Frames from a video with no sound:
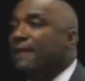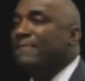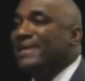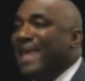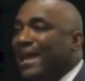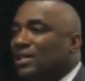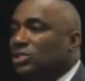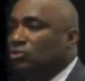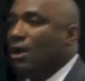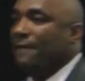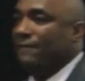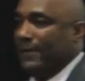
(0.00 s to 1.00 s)
can be
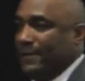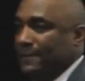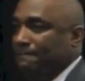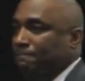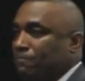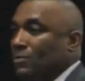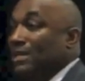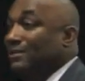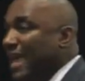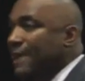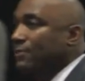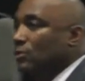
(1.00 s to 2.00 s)
catastrophic.
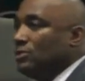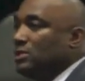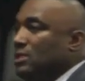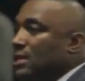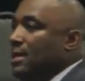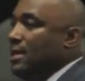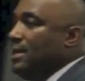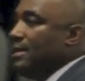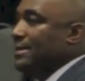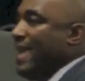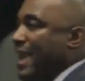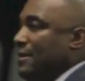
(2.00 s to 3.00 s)
Labels
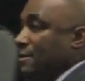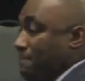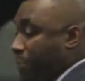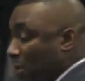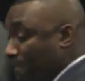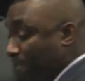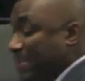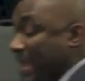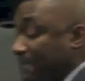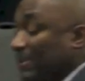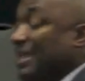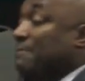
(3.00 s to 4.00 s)
can put
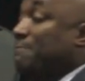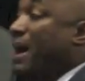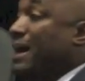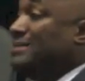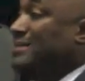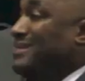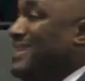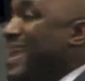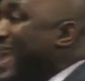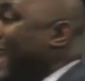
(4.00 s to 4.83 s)
people in boxes